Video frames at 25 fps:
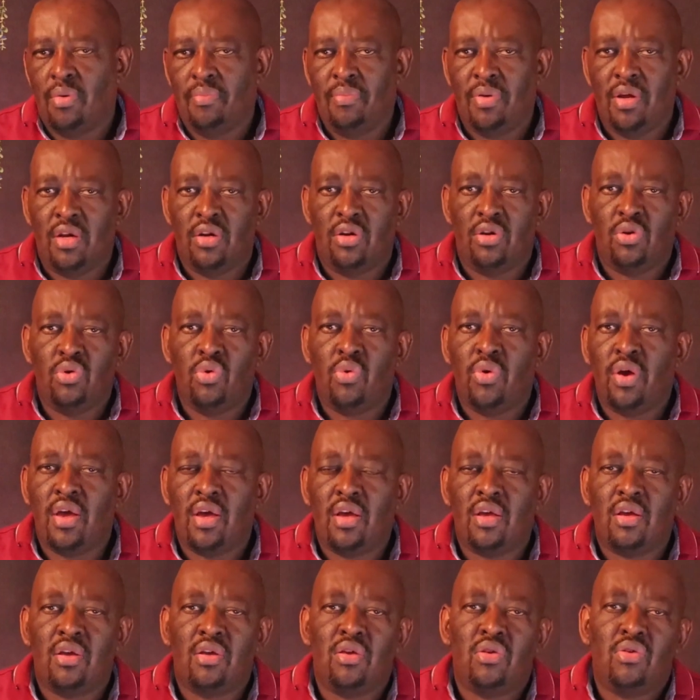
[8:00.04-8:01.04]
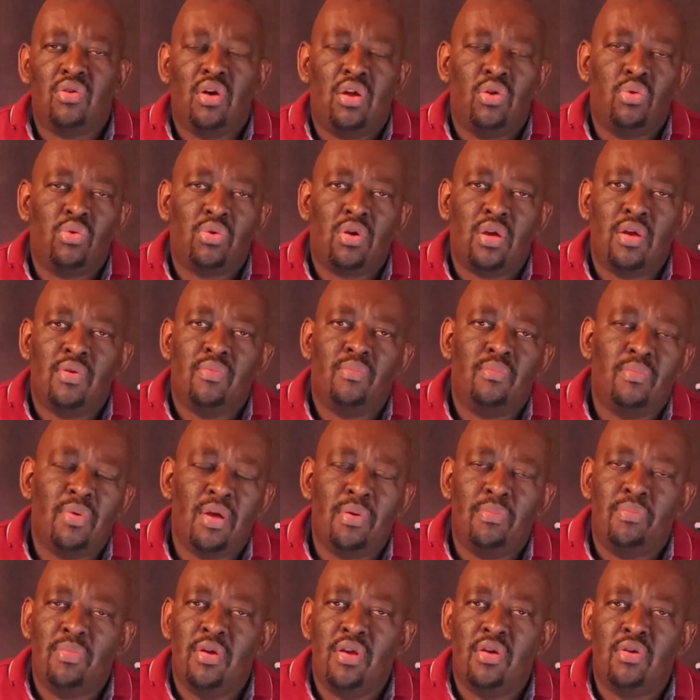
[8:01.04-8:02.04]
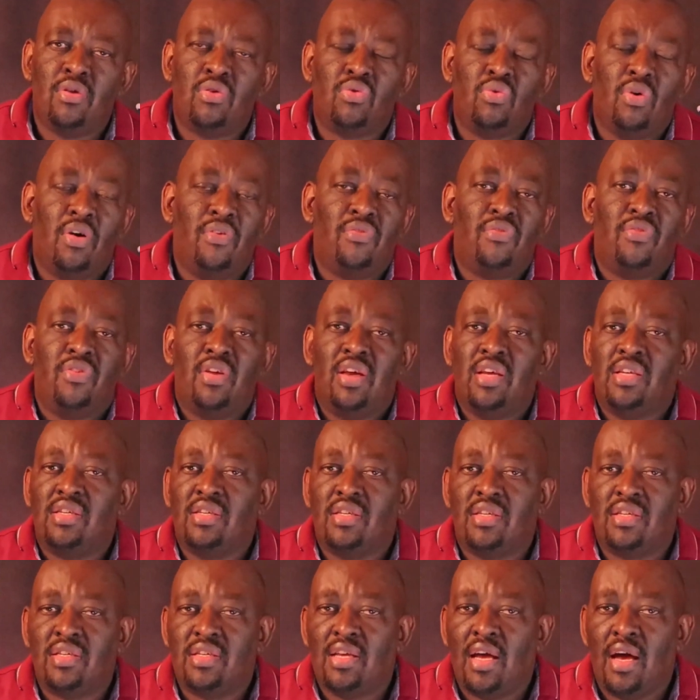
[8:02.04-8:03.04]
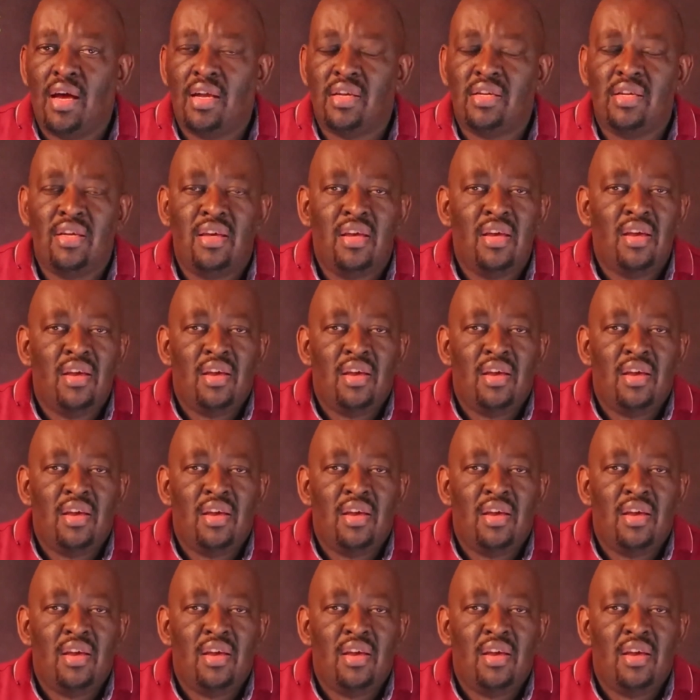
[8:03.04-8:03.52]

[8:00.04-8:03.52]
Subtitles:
you have been doing. You are looking maybe to a fresh start.